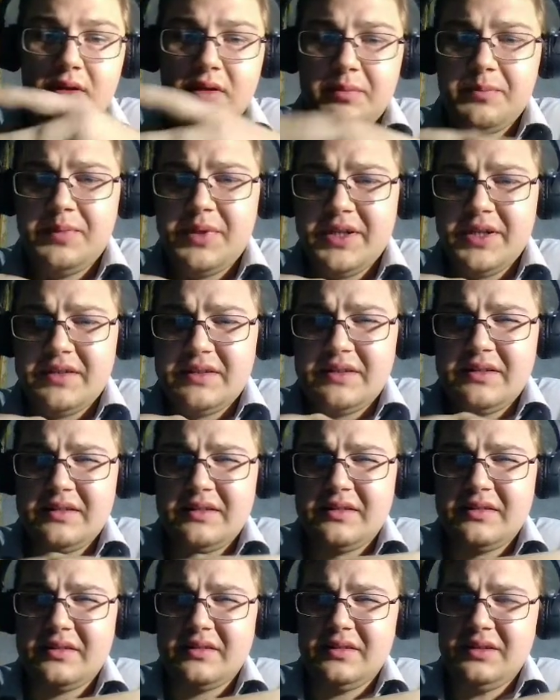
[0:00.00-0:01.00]

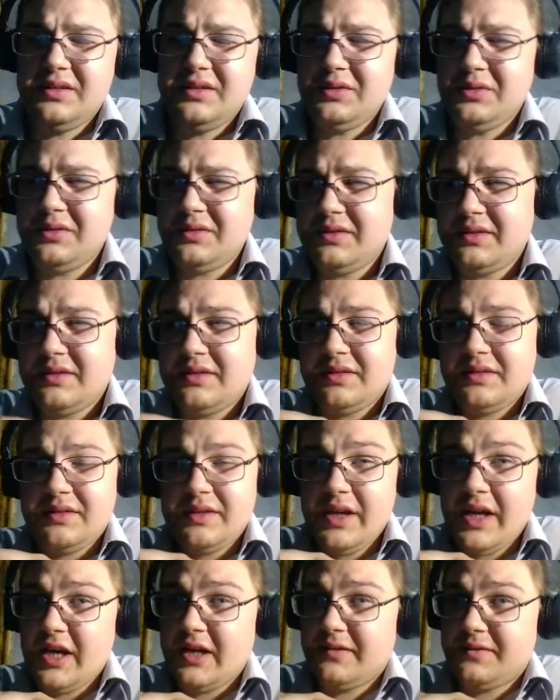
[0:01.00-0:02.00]
But not
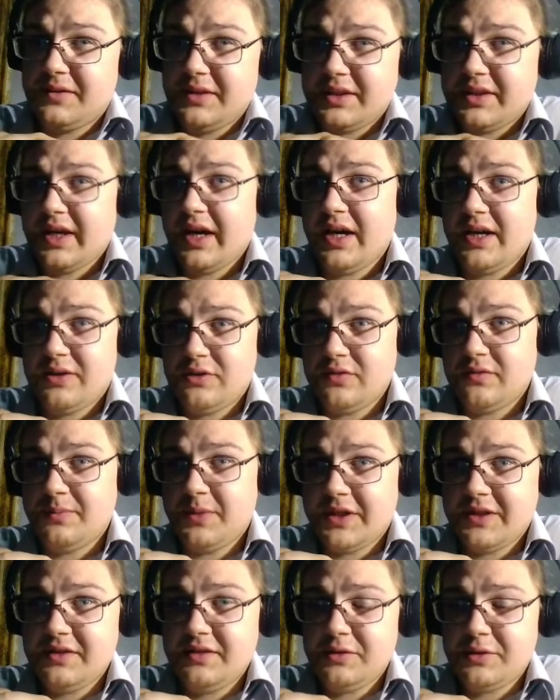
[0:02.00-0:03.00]
every kind of
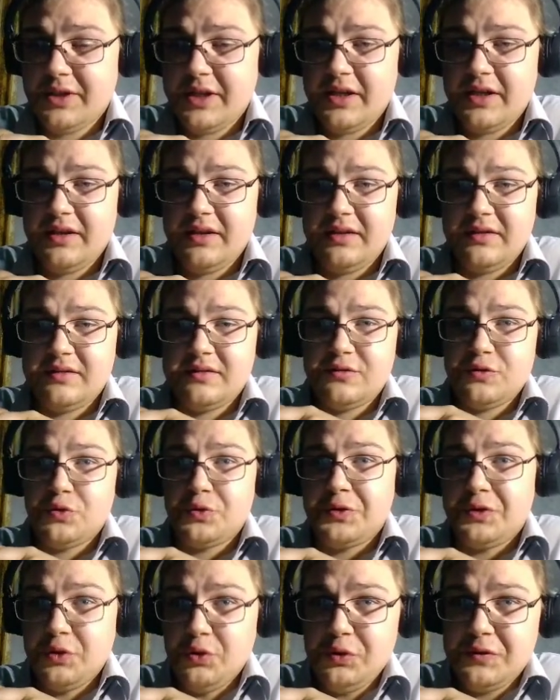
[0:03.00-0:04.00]
bacteria is so
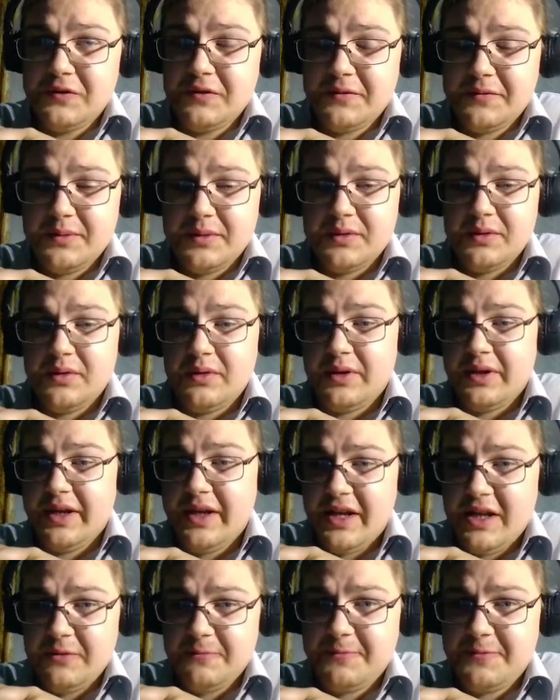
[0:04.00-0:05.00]
useful or
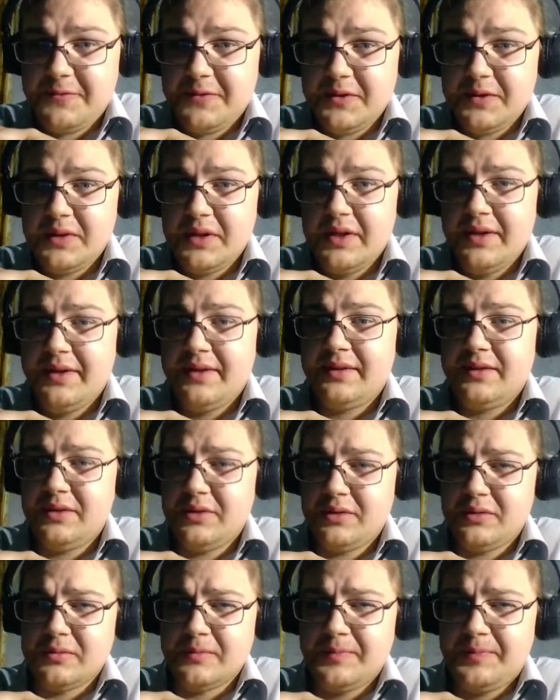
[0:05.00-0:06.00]
helpful.
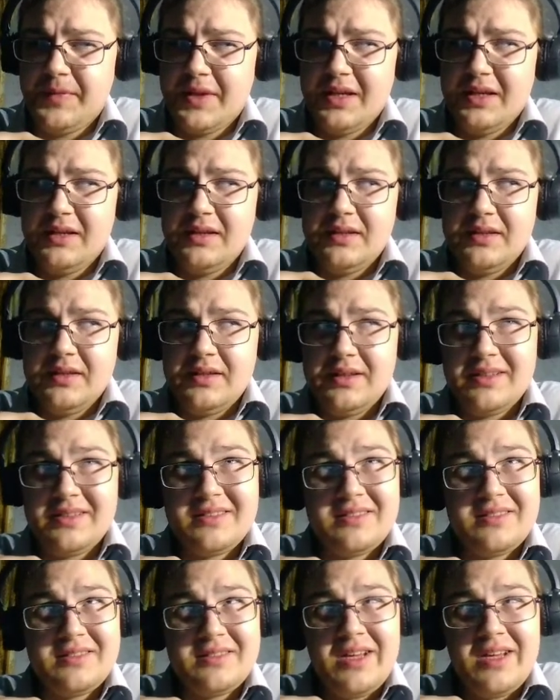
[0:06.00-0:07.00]
No,
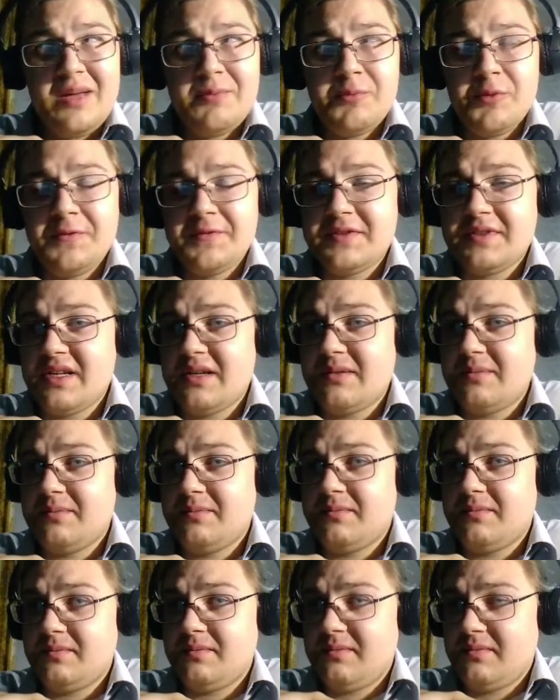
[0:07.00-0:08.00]
some of them
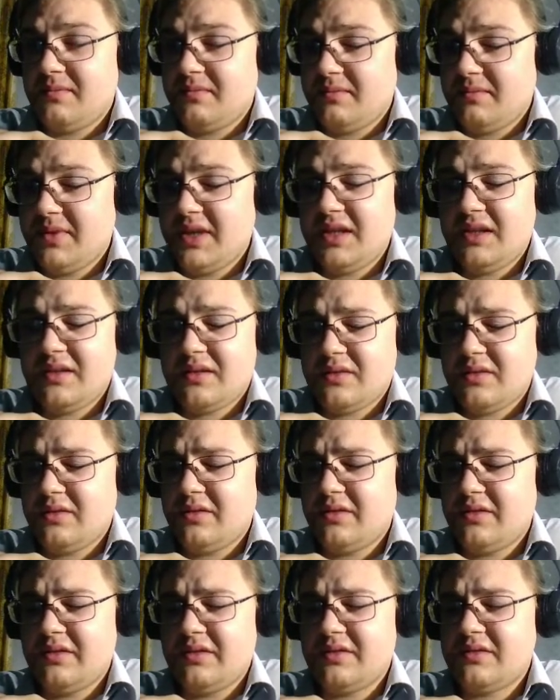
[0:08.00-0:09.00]
may
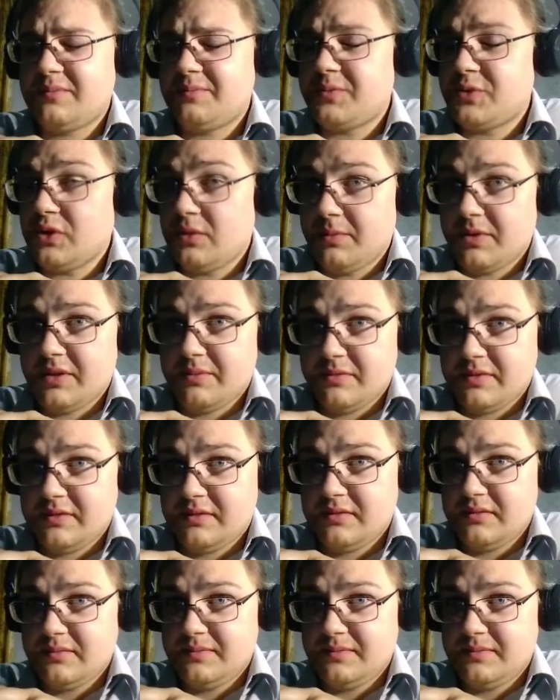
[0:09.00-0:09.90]
cause problems,